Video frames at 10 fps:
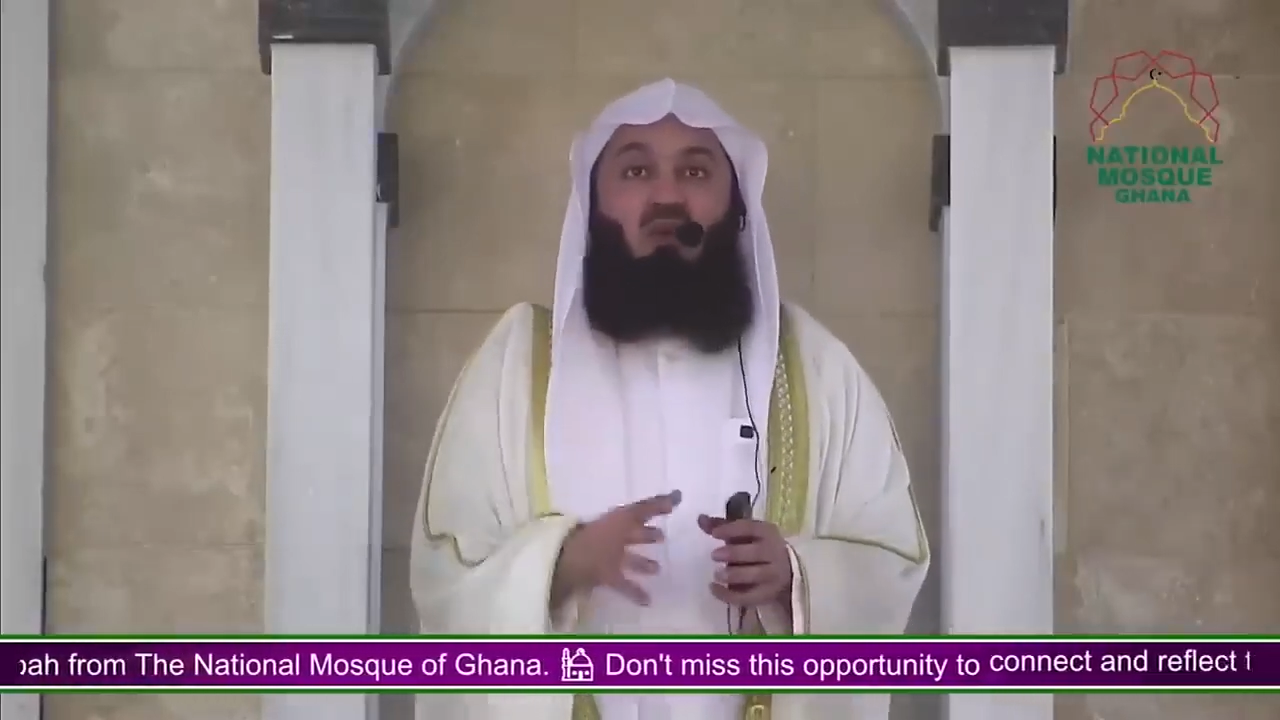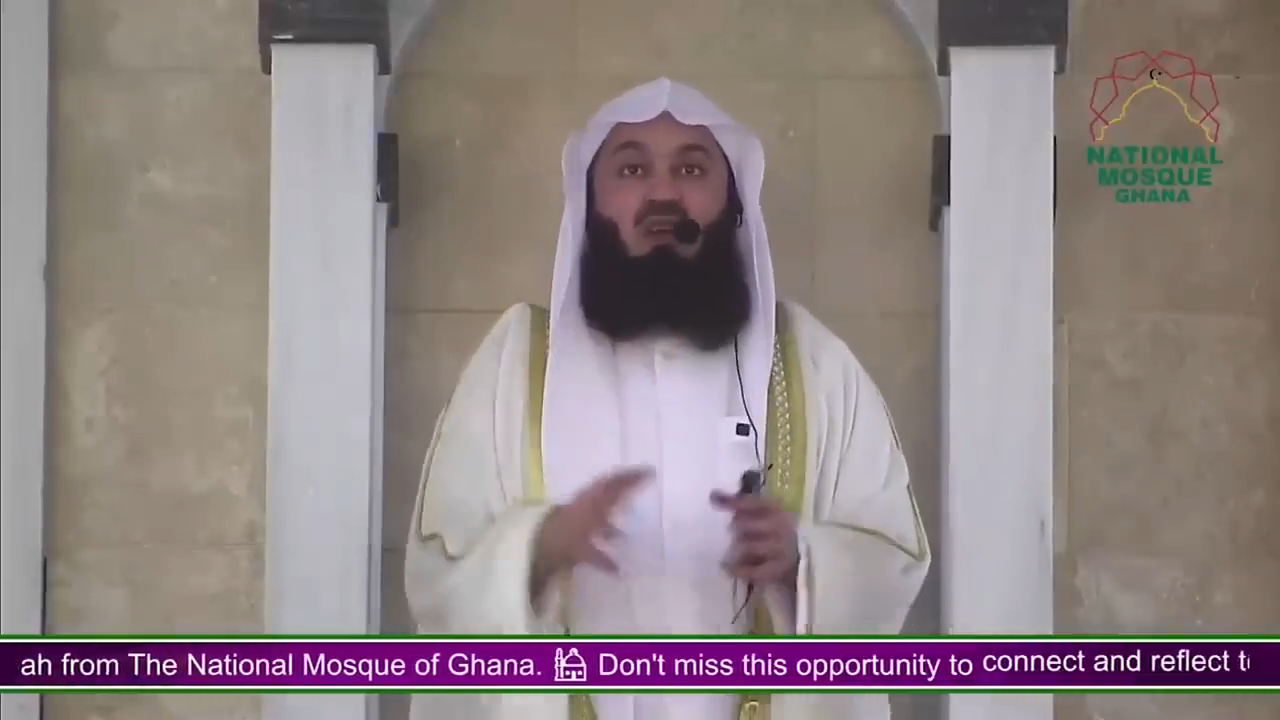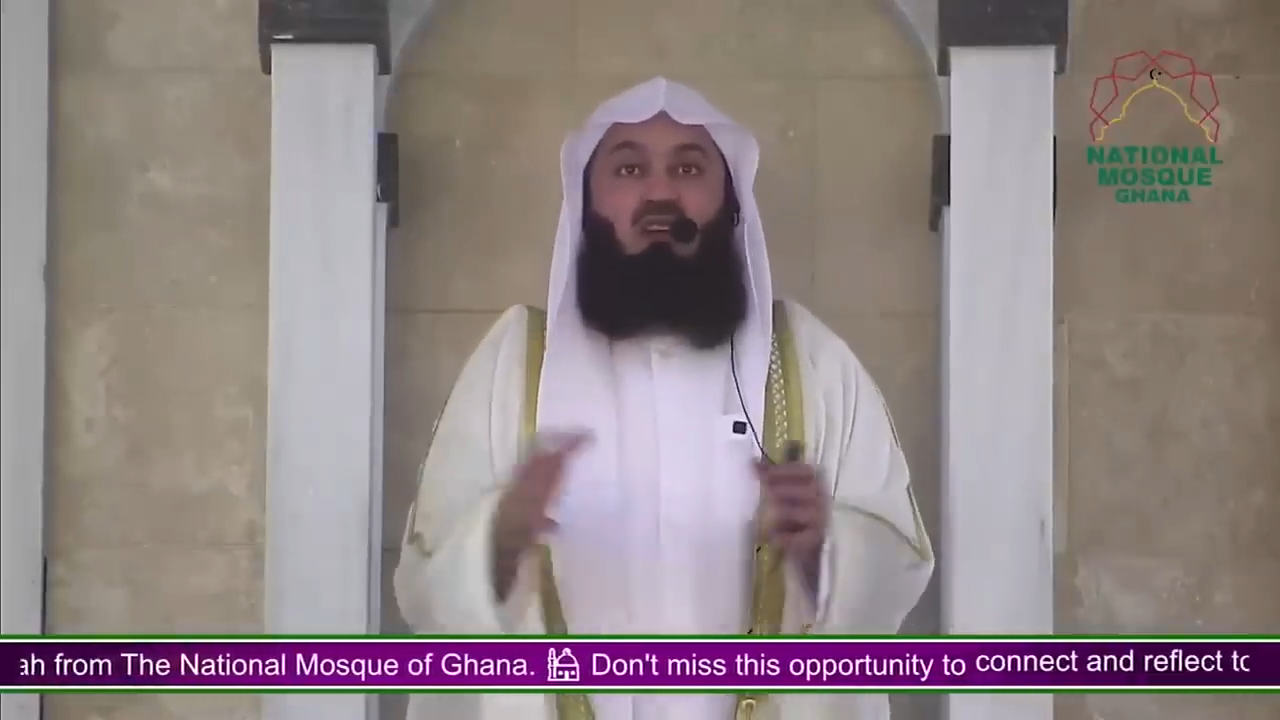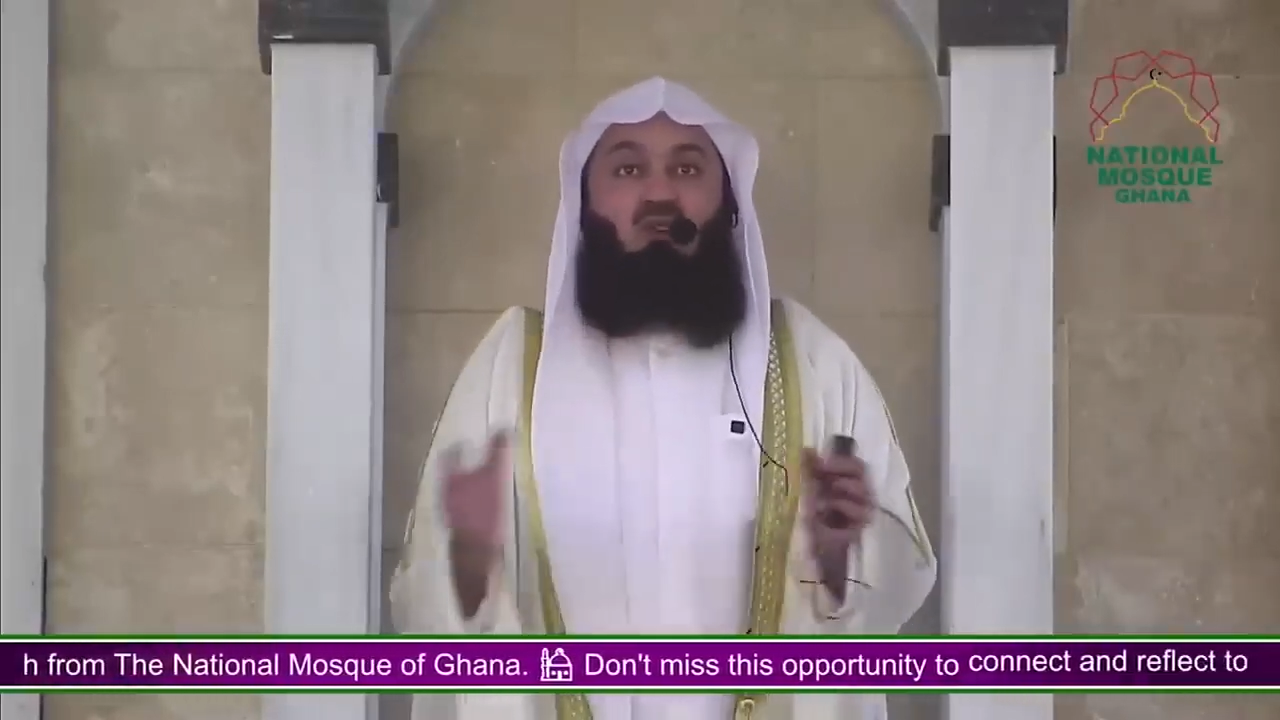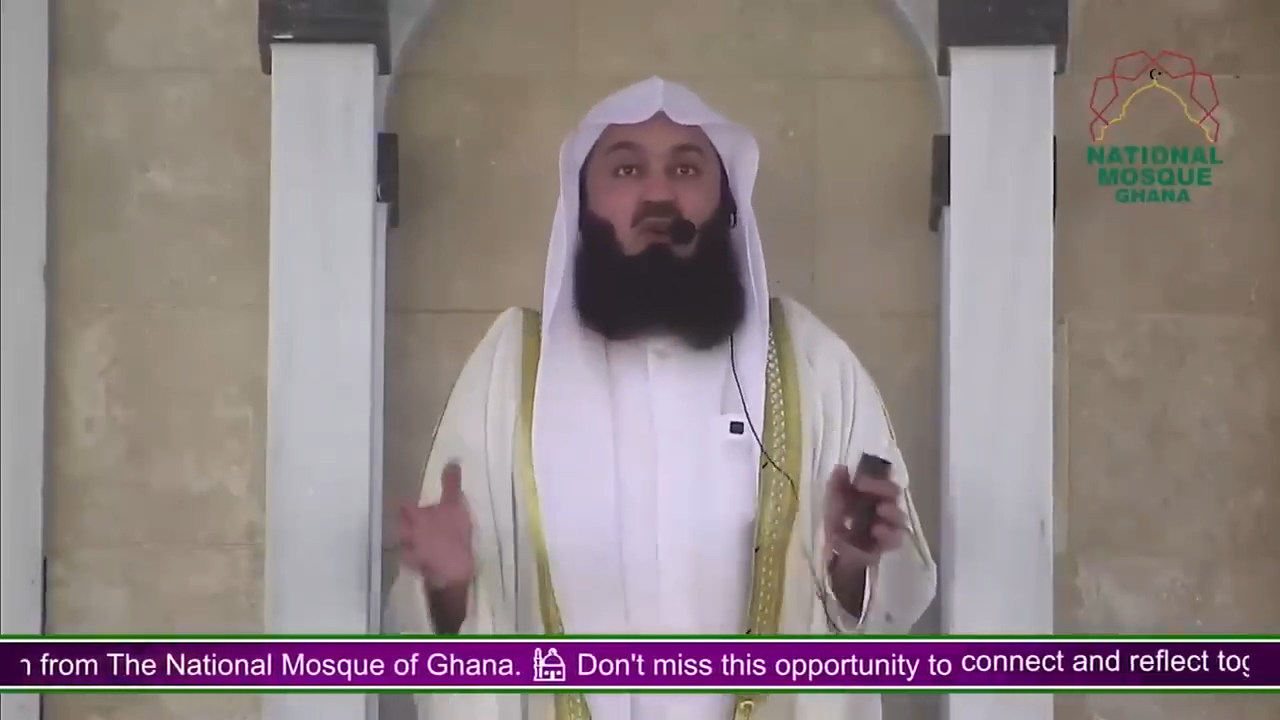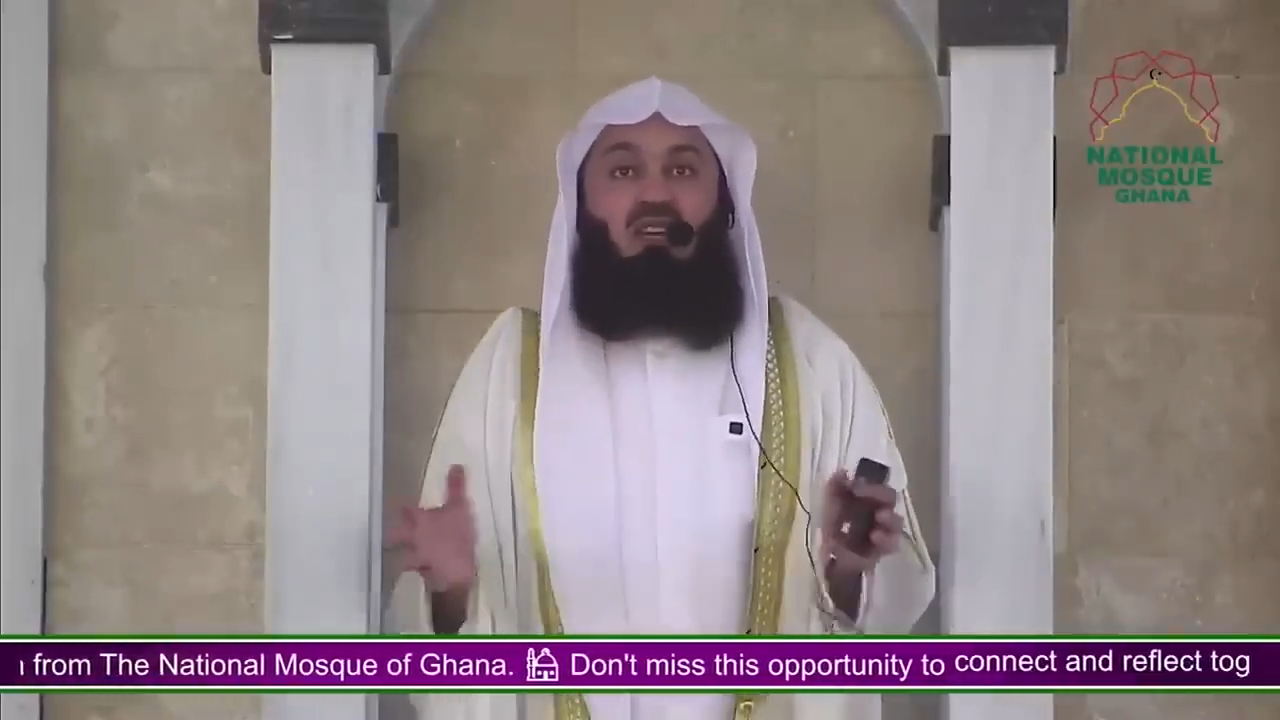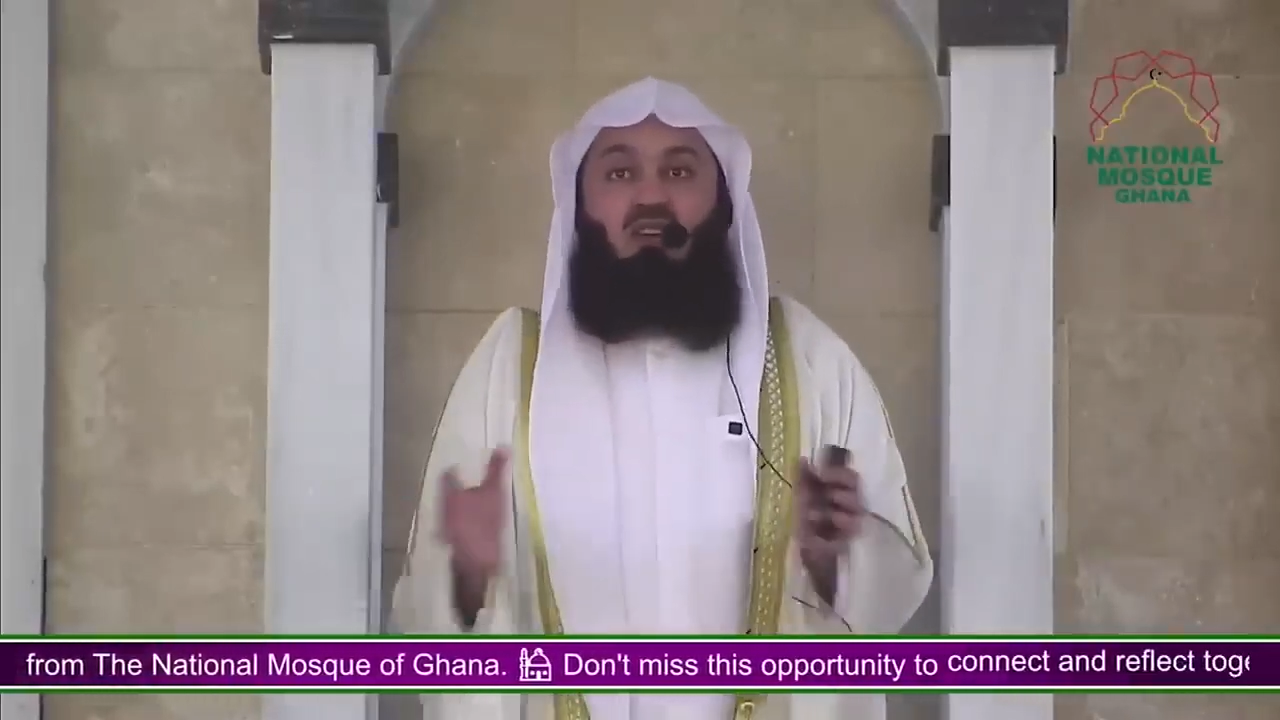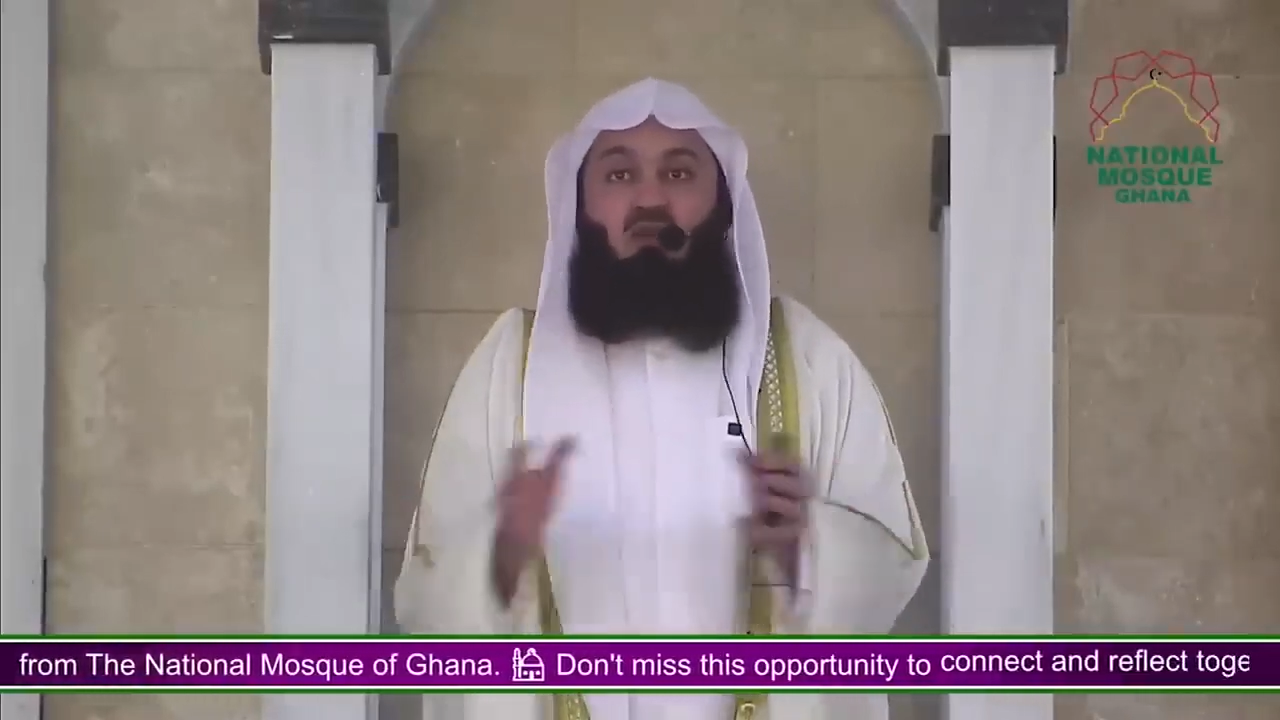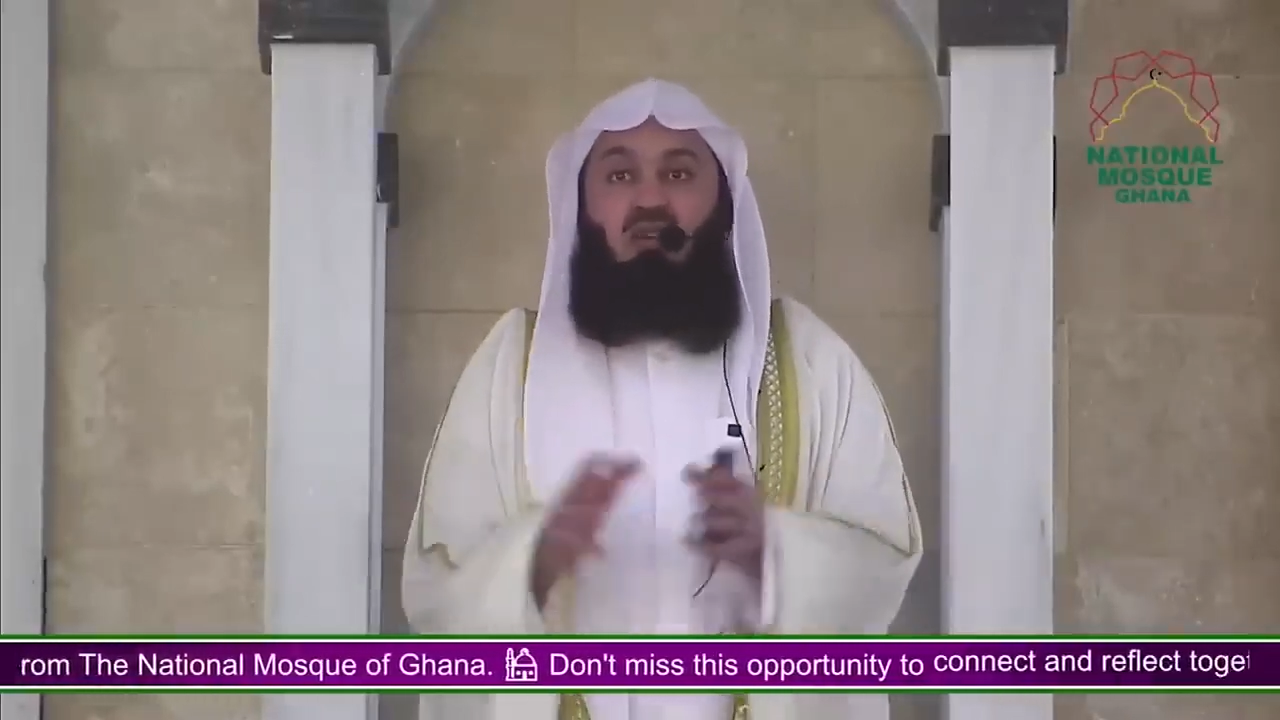we are talking